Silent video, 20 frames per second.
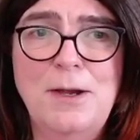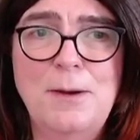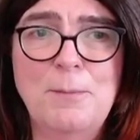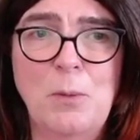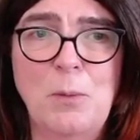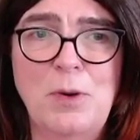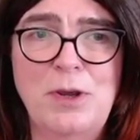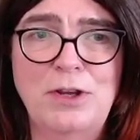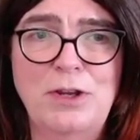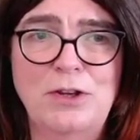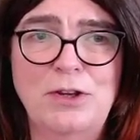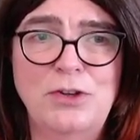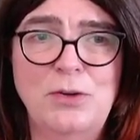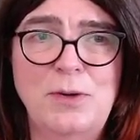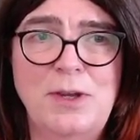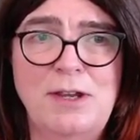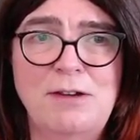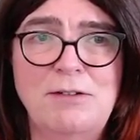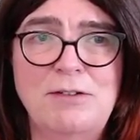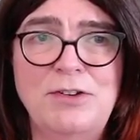But what you can do
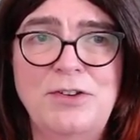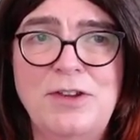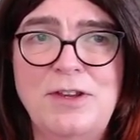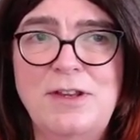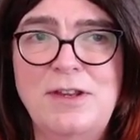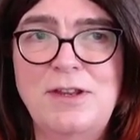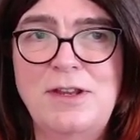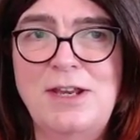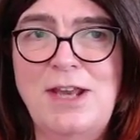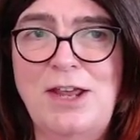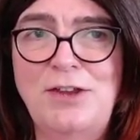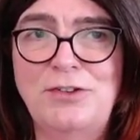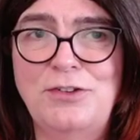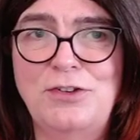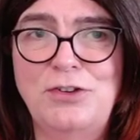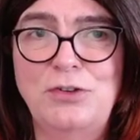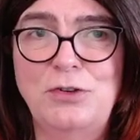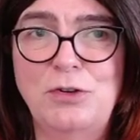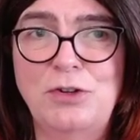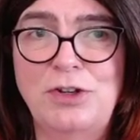here is, in
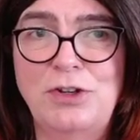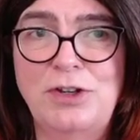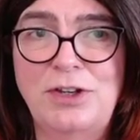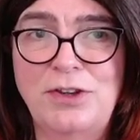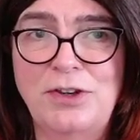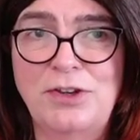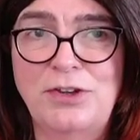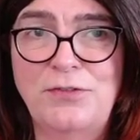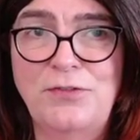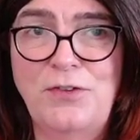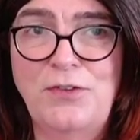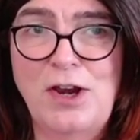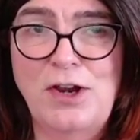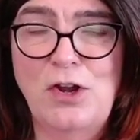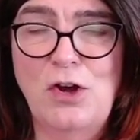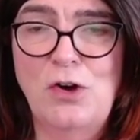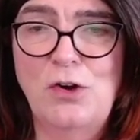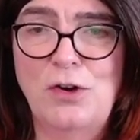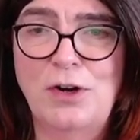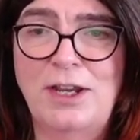essence, you can either define a
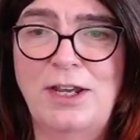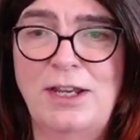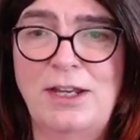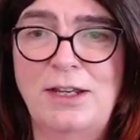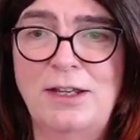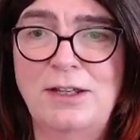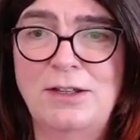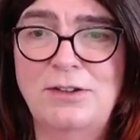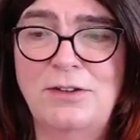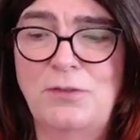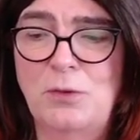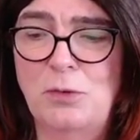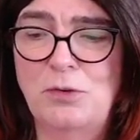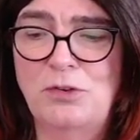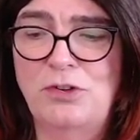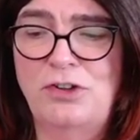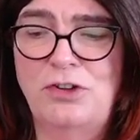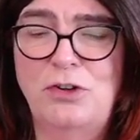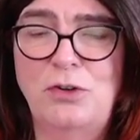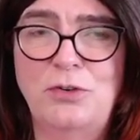hotkey. So if you
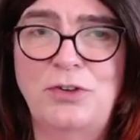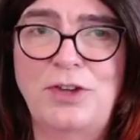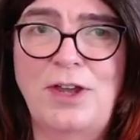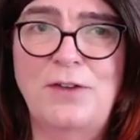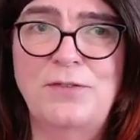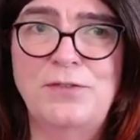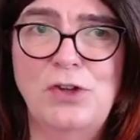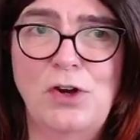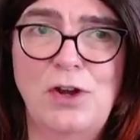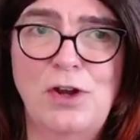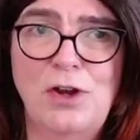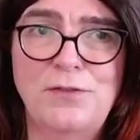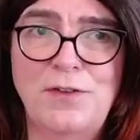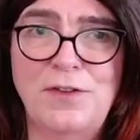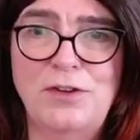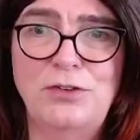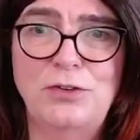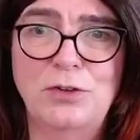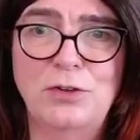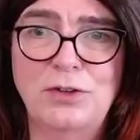wanted to use F9 for
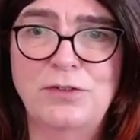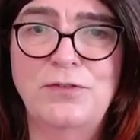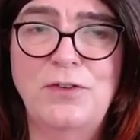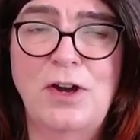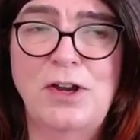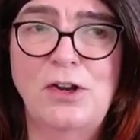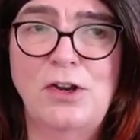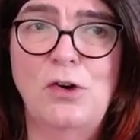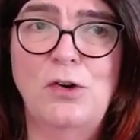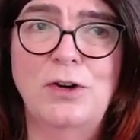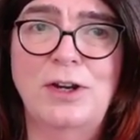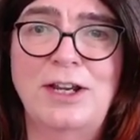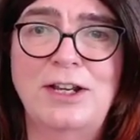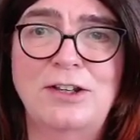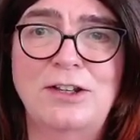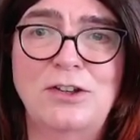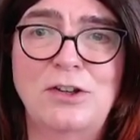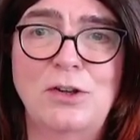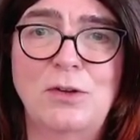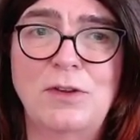this, you can define a hotkey
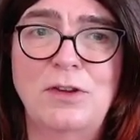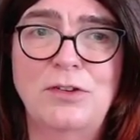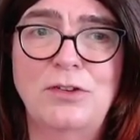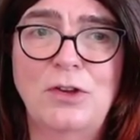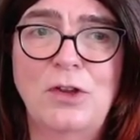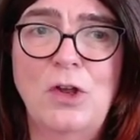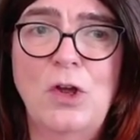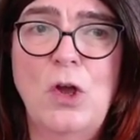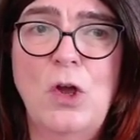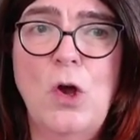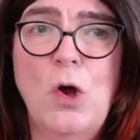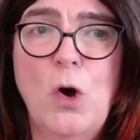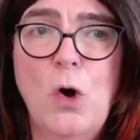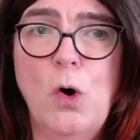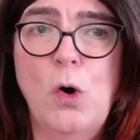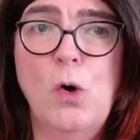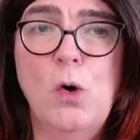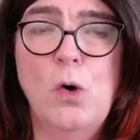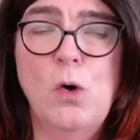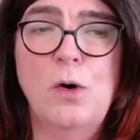to do this.
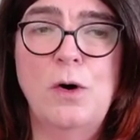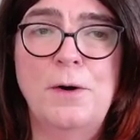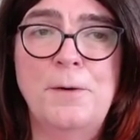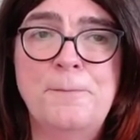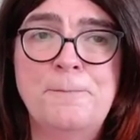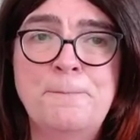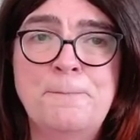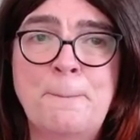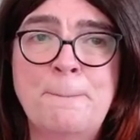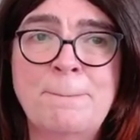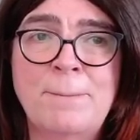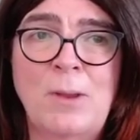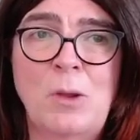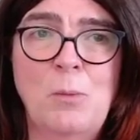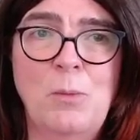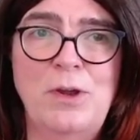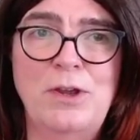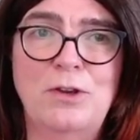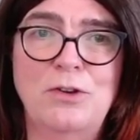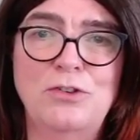Or
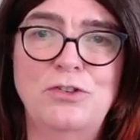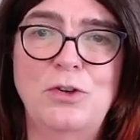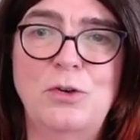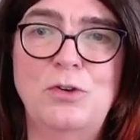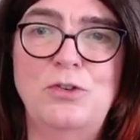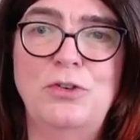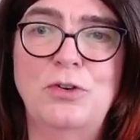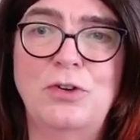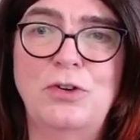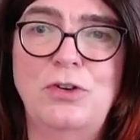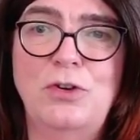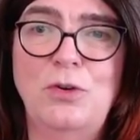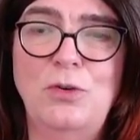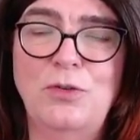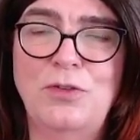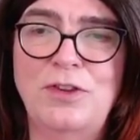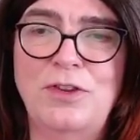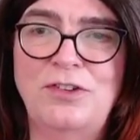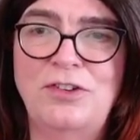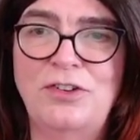what you can do is you can use
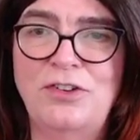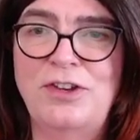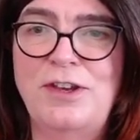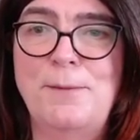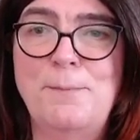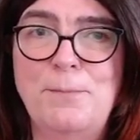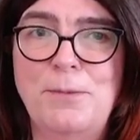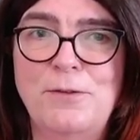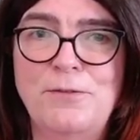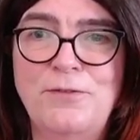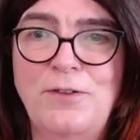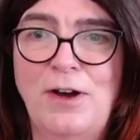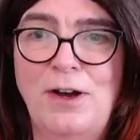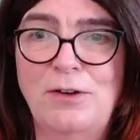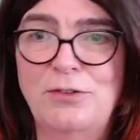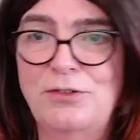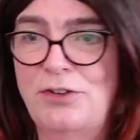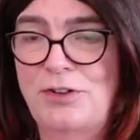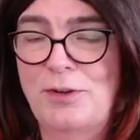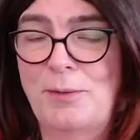this as an input
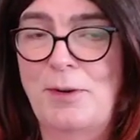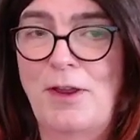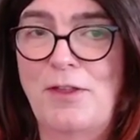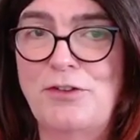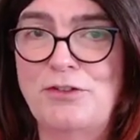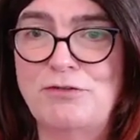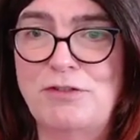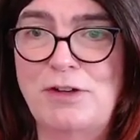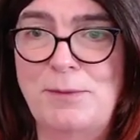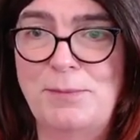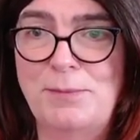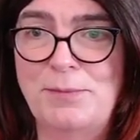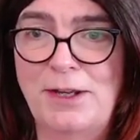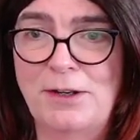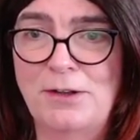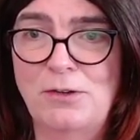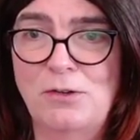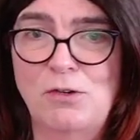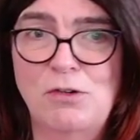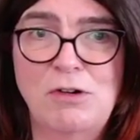file to something like the Stream Deck
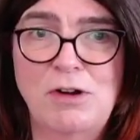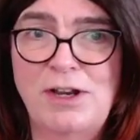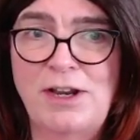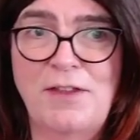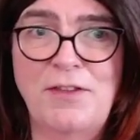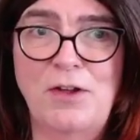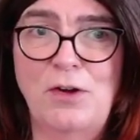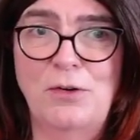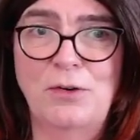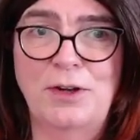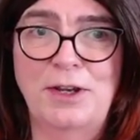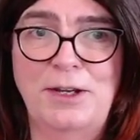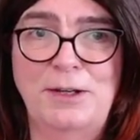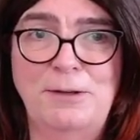or another hotkey.